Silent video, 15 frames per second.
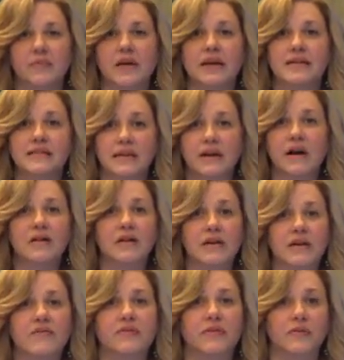because they are
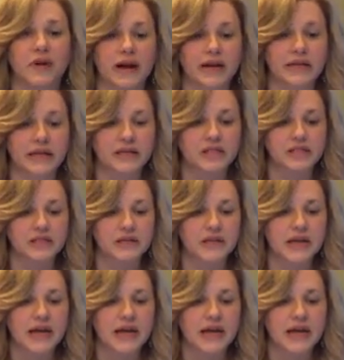looking for recognition